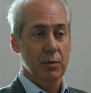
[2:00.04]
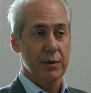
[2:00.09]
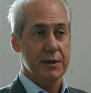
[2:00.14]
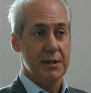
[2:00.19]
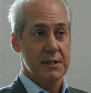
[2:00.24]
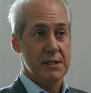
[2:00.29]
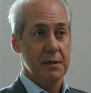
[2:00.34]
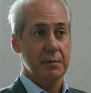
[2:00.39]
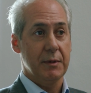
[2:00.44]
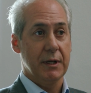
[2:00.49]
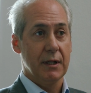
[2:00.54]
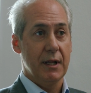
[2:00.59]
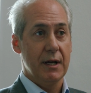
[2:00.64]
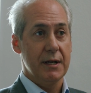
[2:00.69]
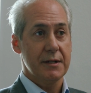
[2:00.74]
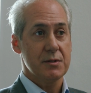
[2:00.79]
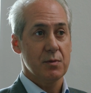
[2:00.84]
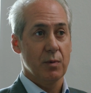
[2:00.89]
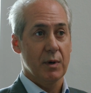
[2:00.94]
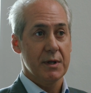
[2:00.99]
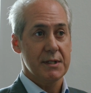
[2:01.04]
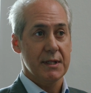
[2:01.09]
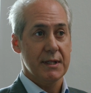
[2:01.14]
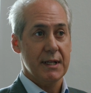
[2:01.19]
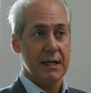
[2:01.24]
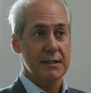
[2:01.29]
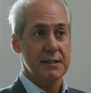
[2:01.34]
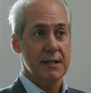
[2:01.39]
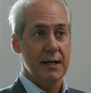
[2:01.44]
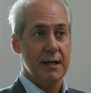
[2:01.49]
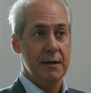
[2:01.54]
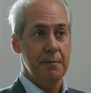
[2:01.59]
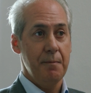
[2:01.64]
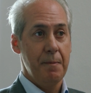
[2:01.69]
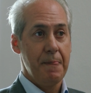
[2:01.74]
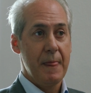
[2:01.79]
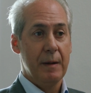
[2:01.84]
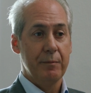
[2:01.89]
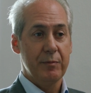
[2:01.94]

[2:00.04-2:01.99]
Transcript: what the Zigbee Alliance was at that time,